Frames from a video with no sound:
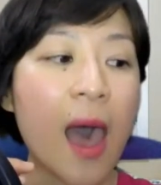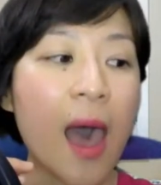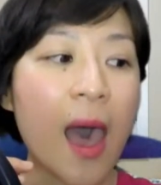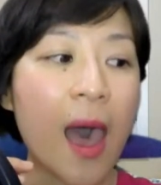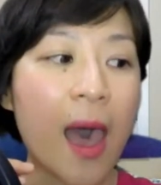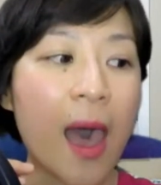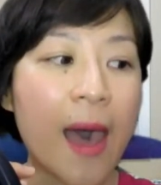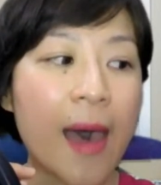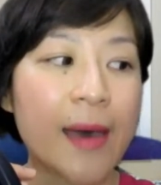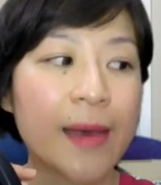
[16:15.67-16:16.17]

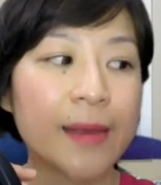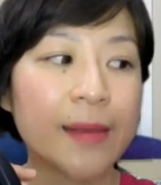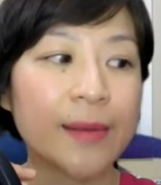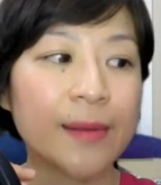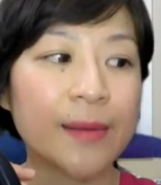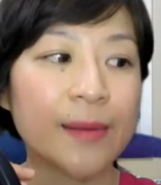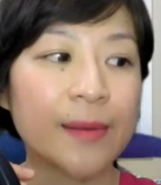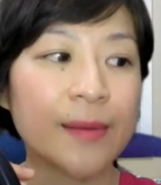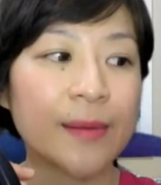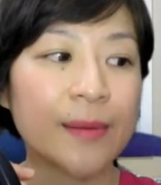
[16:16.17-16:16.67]

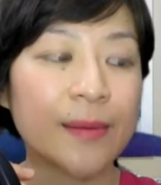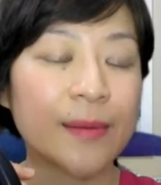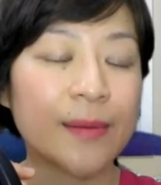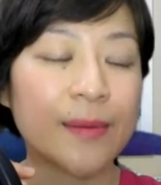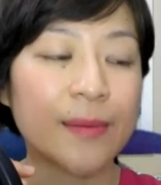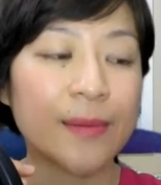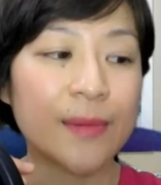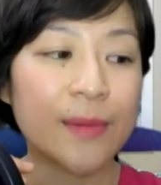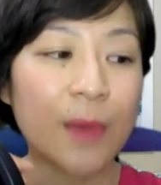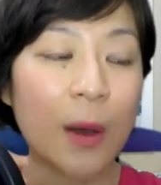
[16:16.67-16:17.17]
and
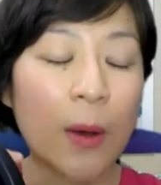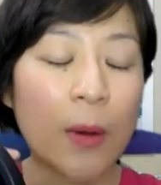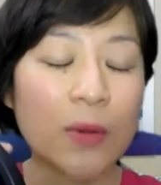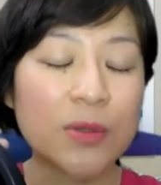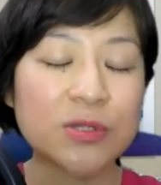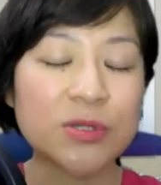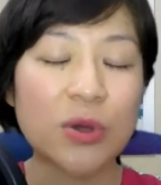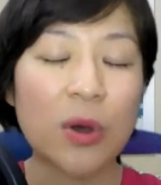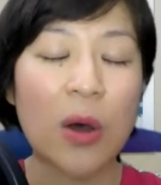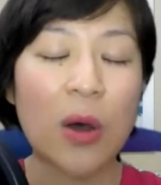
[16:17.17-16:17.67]

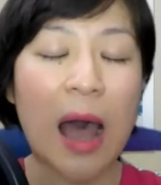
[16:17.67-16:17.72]
also